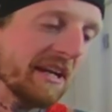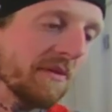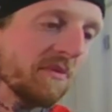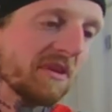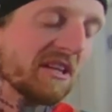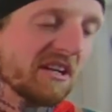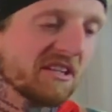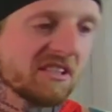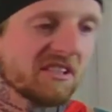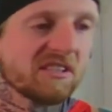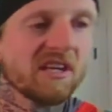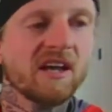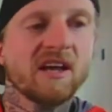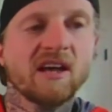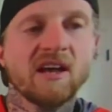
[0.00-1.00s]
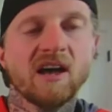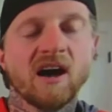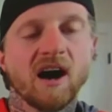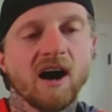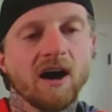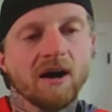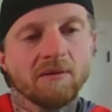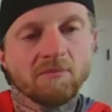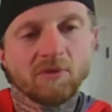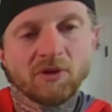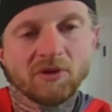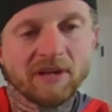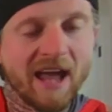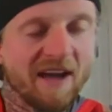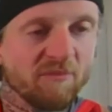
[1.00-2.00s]
in with us. We're
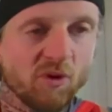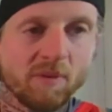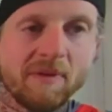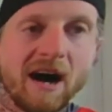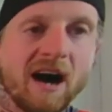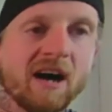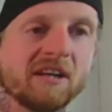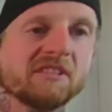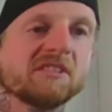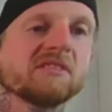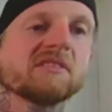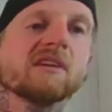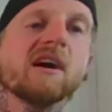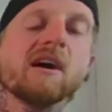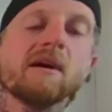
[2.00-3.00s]
going to have more pods.